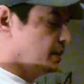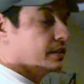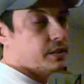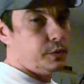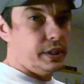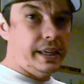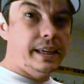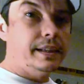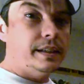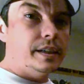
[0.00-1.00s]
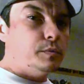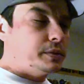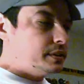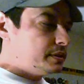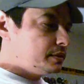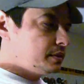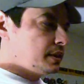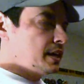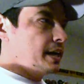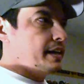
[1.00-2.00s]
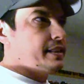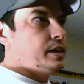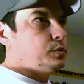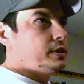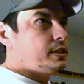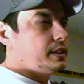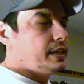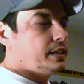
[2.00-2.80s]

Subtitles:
So we're going to heat it up, and that will